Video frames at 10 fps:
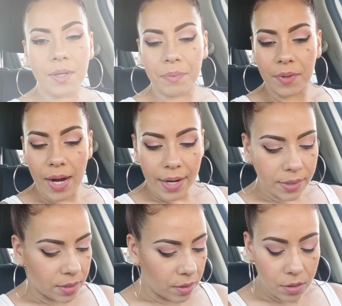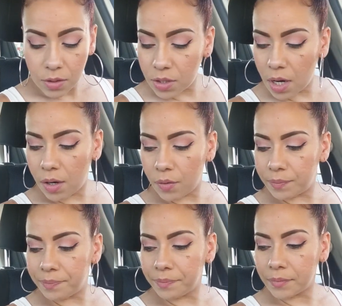up, you guys? So
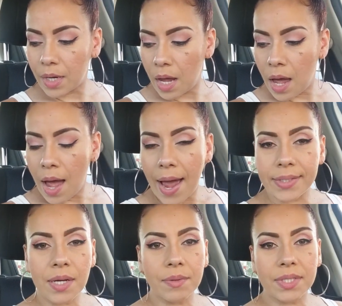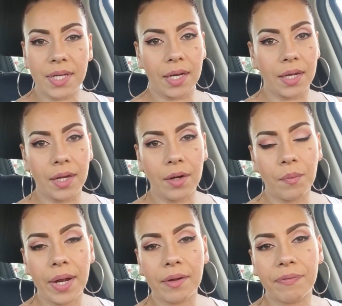as I was sitting here
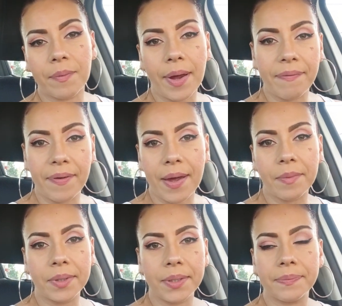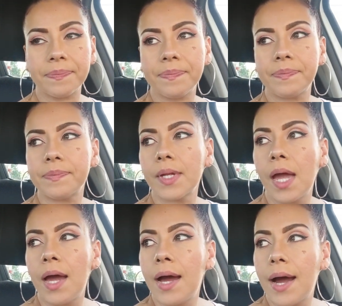waiting for my family,
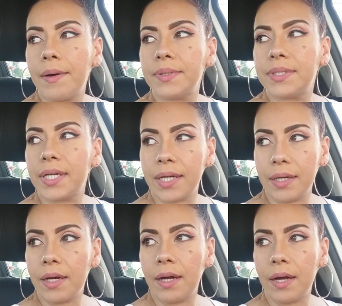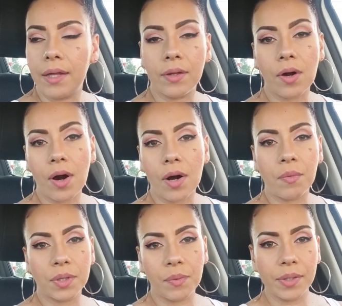I was sitting in the car
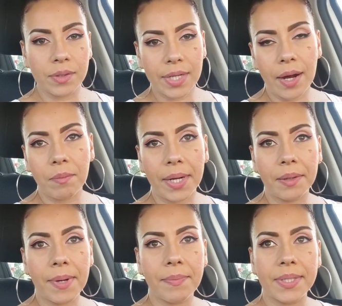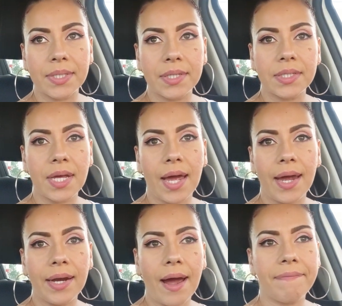with the windows down minding my business,
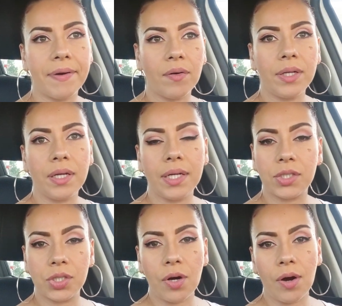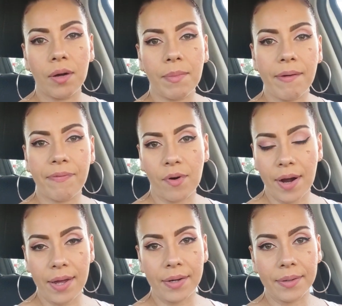and I felt an itch on my
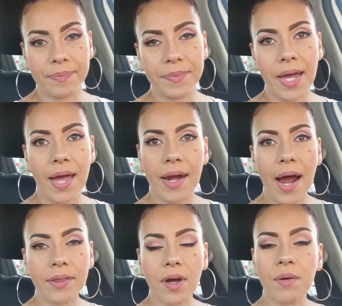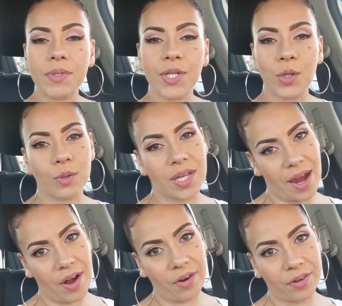forehead, and I thought it was a loose
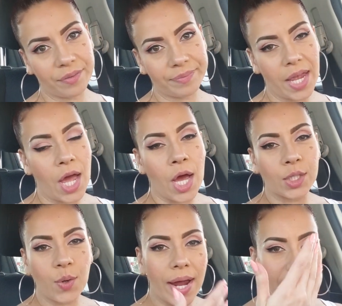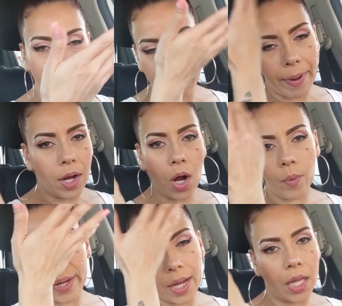hair. So I keep
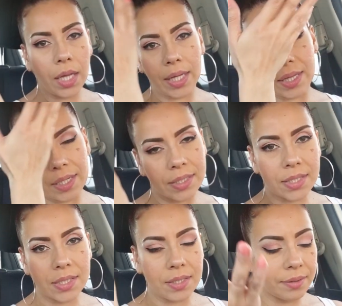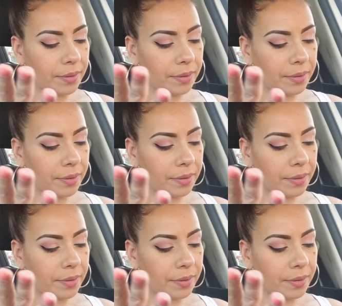going like this,